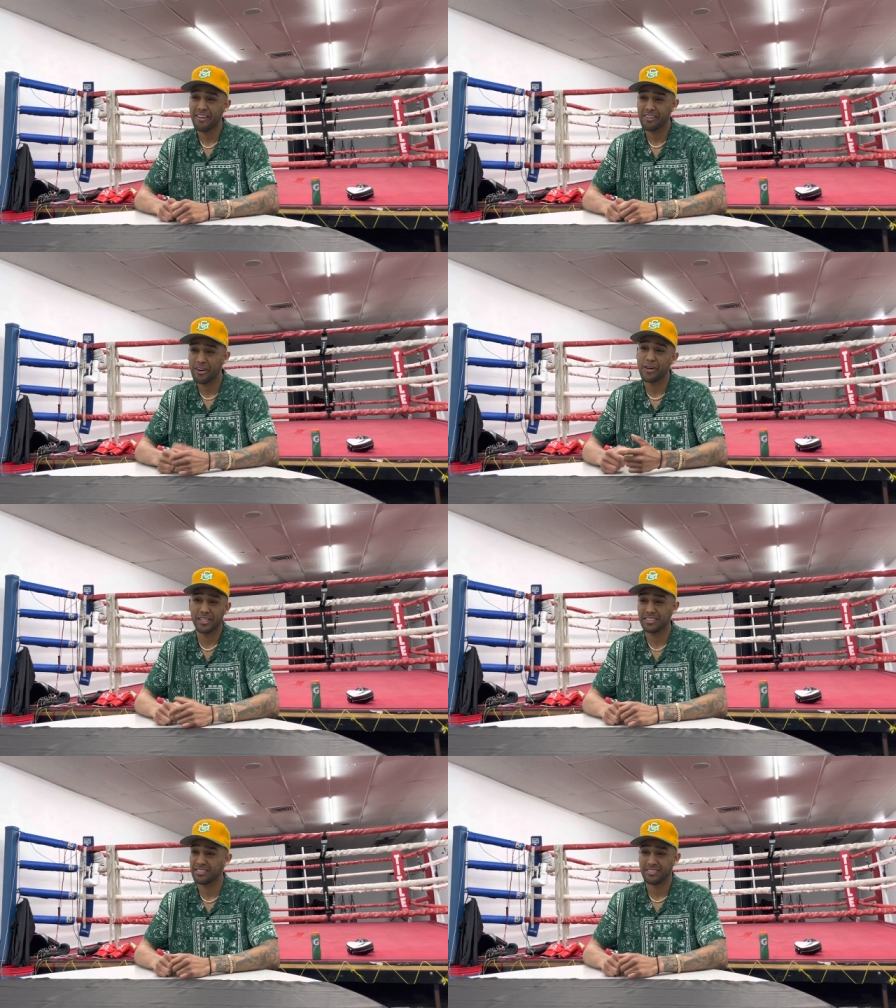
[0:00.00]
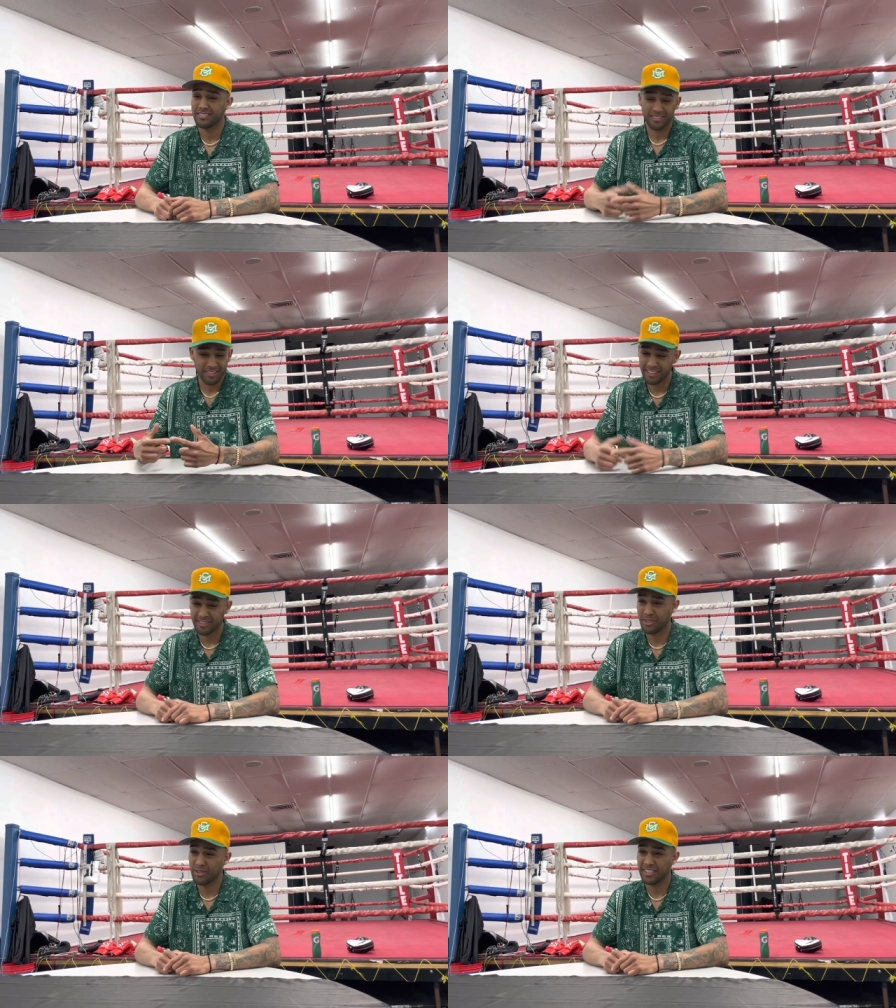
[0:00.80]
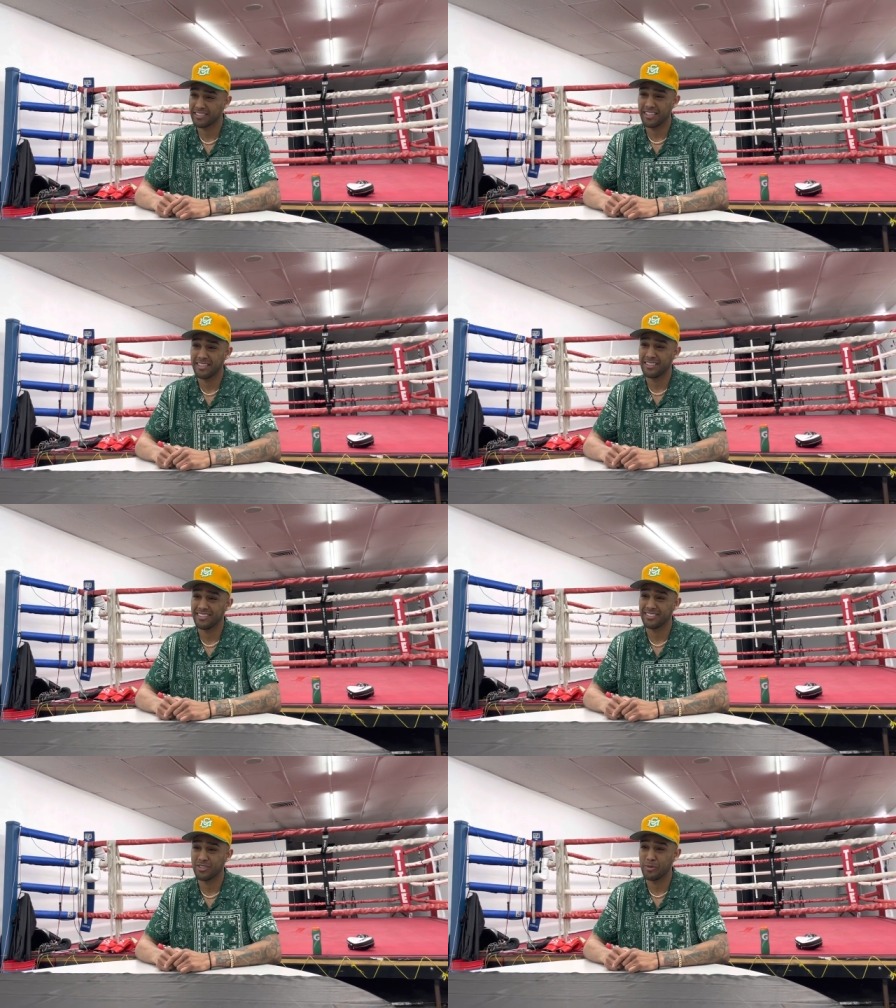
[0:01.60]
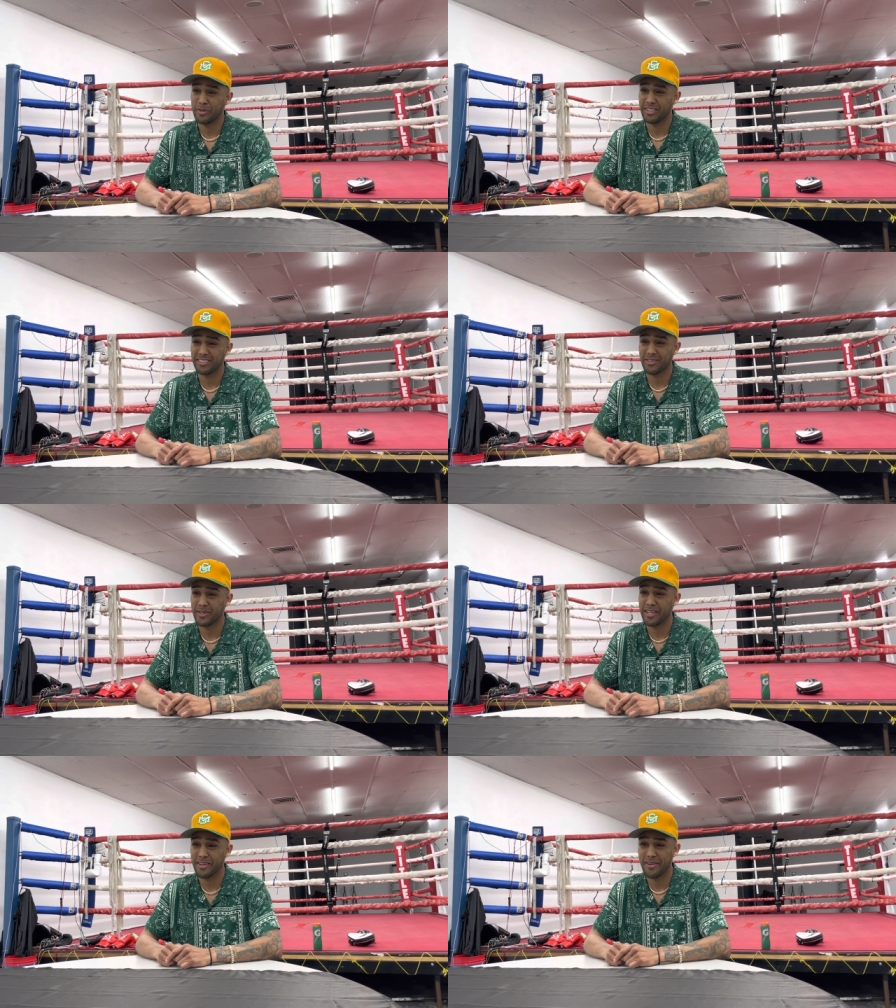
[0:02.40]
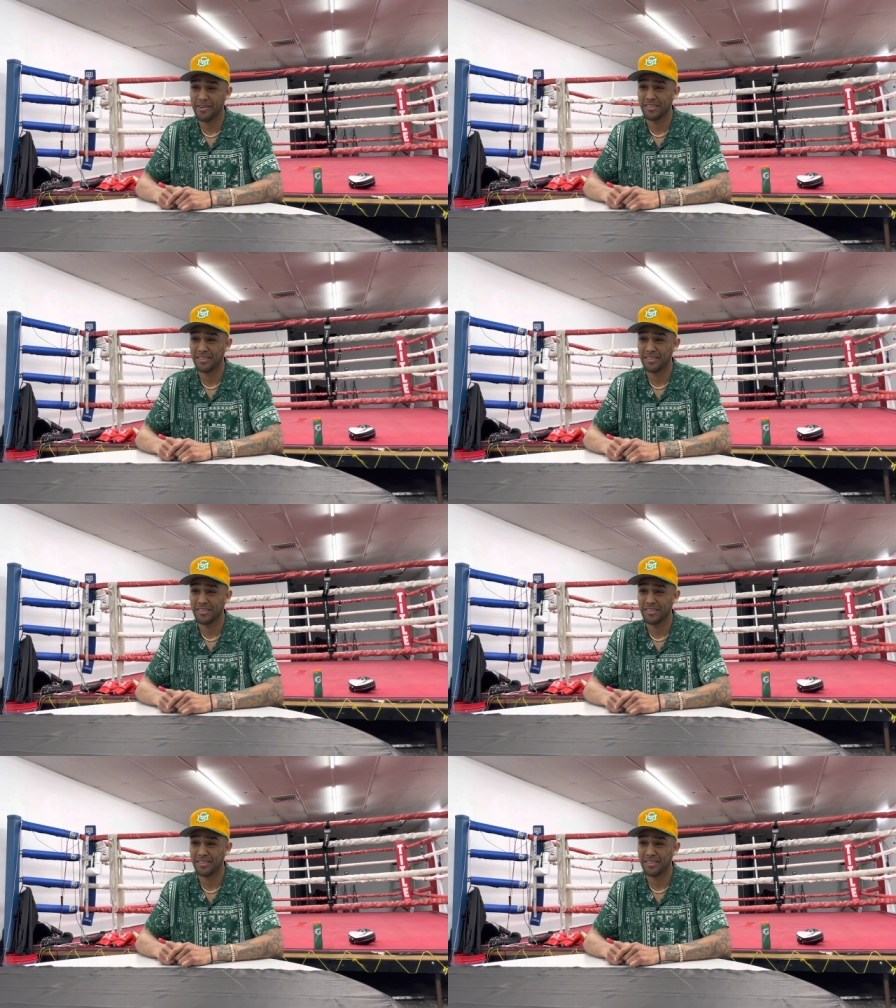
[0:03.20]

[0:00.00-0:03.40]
All right, let's get it. Let's go get it.